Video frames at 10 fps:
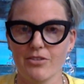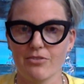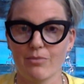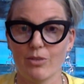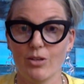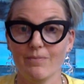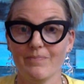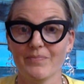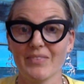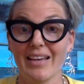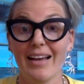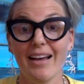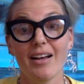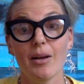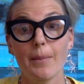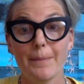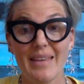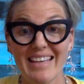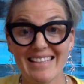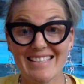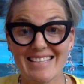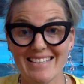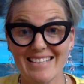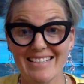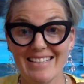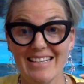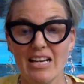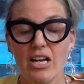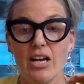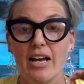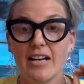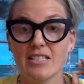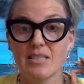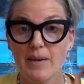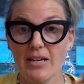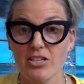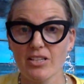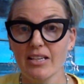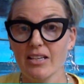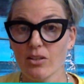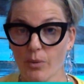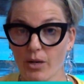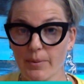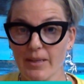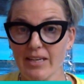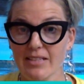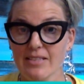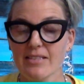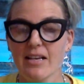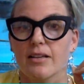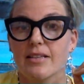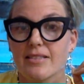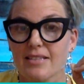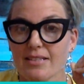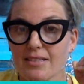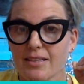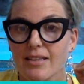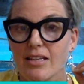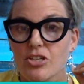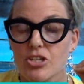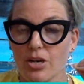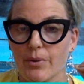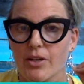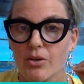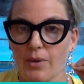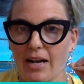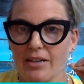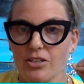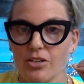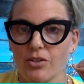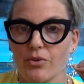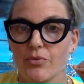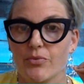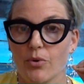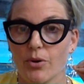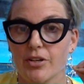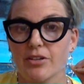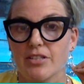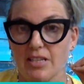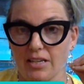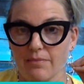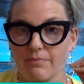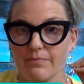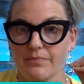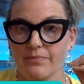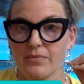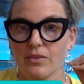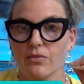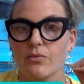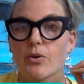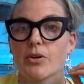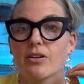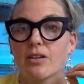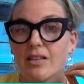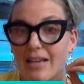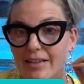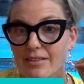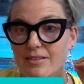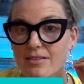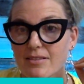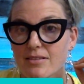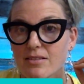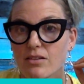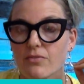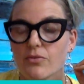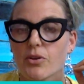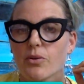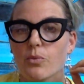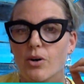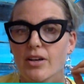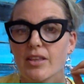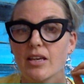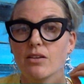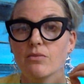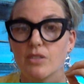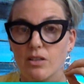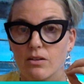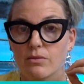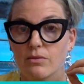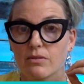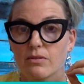it? Drum roll. Be consistent, especially in the workplace. Consistently showing gratitude for your team, for your clients, for the work that you do